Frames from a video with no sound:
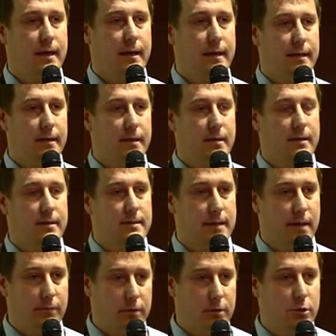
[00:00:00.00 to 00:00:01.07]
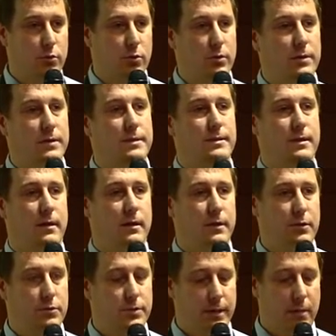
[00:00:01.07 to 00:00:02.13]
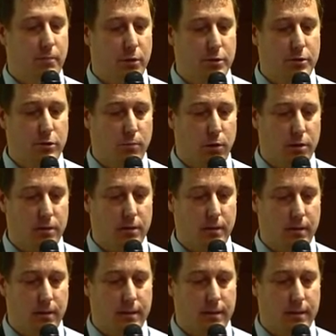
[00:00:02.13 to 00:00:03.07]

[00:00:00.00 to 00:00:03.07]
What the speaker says: in several tools using a model-to-model